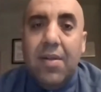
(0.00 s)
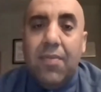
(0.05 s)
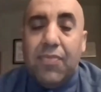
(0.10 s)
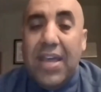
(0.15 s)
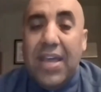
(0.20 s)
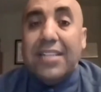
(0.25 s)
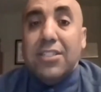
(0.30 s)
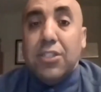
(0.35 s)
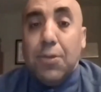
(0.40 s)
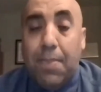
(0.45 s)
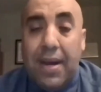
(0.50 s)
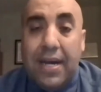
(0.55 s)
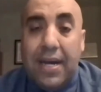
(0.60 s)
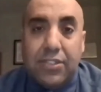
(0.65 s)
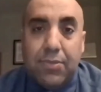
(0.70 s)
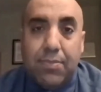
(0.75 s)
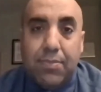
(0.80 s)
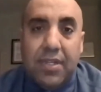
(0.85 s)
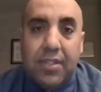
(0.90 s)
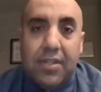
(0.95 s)
That's a
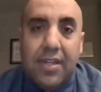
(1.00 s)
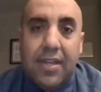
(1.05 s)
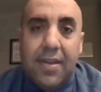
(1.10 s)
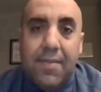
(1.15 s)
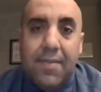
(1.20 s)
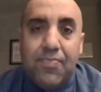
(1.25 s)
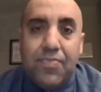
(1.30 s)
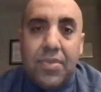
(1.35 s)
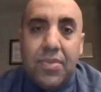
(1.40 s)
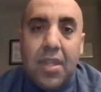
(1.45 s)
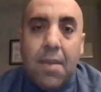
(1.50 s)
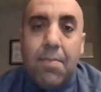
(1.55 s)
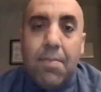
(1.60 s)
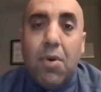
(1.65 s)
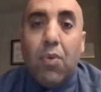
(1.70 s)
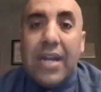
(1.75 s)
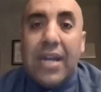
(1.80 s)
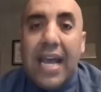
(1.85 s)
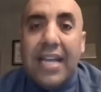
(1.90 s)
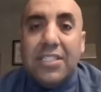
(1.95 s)
possibility.
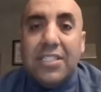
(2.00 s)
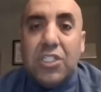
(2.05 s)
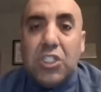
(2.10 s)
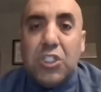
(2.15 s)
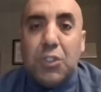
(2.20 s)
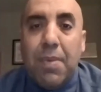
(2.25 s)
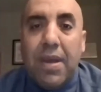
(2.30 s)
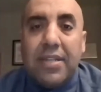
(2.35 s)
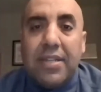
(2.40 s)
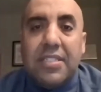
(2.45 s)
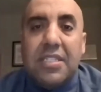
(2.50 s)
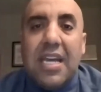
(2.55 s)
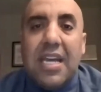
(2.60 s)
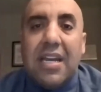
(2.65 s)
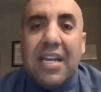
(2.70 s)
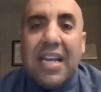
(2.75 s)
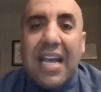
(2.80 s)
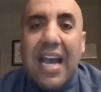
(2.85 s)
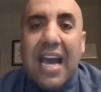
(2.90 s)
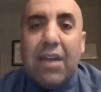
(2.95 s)
But what I suspected
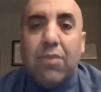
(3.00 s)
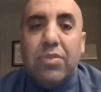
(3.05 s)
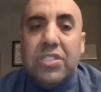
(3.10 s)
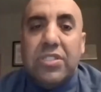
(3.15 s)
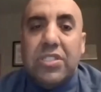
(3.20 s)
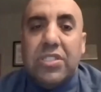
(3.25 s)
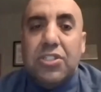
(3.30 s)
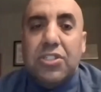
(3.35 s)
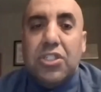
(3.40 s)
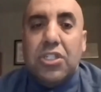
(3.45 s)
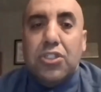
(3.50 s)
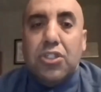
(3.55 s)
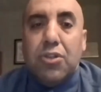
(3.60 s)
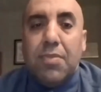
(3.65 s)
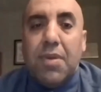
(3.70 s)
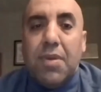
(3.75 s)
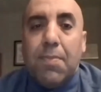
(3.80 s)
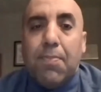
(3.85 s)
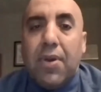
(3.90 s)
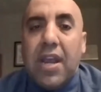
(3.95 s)
that God was listening to
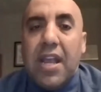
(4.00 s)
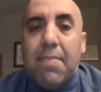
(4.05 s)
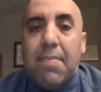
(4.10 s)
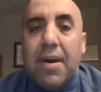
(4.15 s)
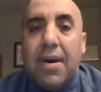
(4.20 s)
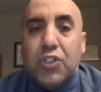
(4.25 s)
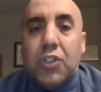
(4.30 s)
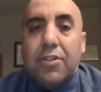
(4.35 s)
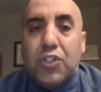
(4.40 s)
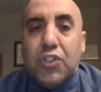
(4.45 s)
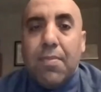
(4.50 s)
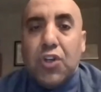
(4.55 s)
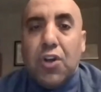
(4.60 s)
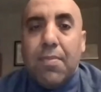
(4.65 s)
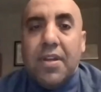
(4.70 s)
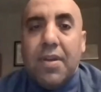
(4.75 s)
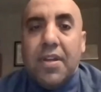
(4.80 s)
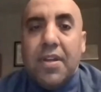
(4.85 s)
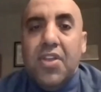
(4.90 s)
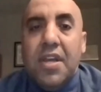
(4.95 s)
me pray about a
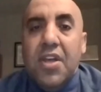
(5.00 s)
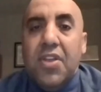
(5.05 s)
sermon